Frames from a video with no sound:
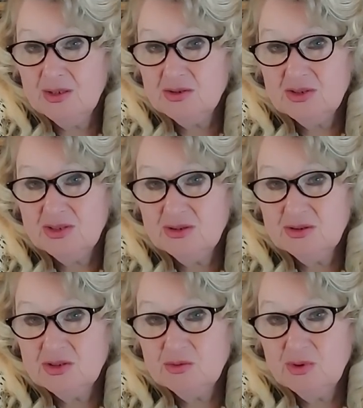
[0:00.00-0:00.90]
and she
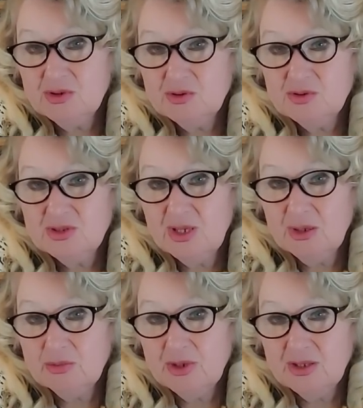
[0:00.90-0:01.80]
she wants to
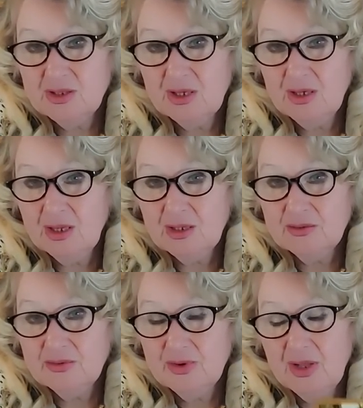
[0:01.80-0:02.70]
celebrate her
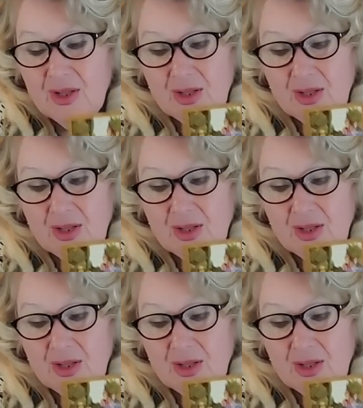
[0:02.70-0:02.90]
life.